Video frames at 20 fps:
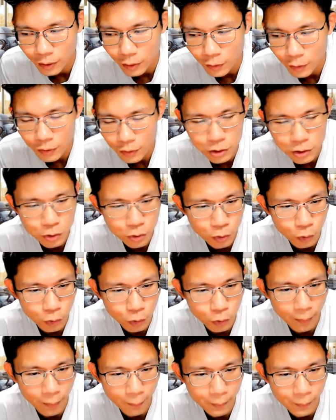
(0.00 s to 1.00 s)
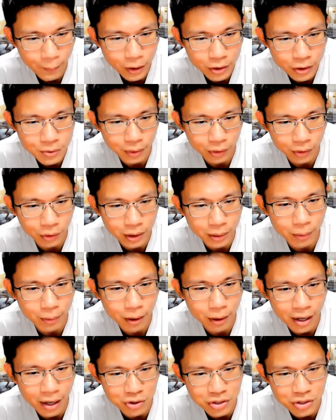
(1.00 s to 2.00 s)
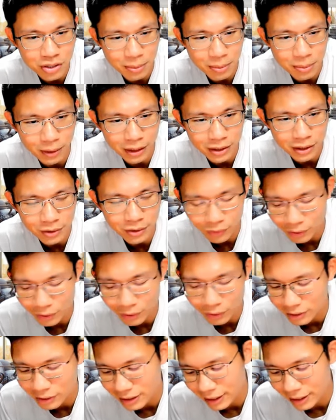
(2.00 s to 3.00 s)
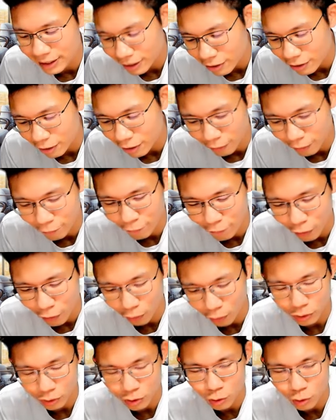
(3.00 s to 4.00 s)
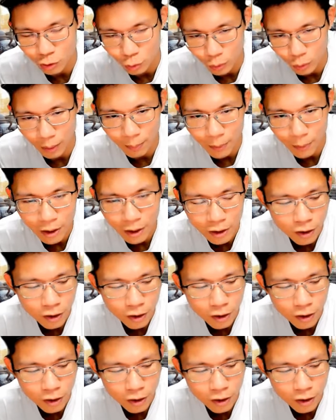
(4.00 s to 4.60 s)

screw up, because you're talking about hundreds of millions of dollars. They cannot afford to screw up.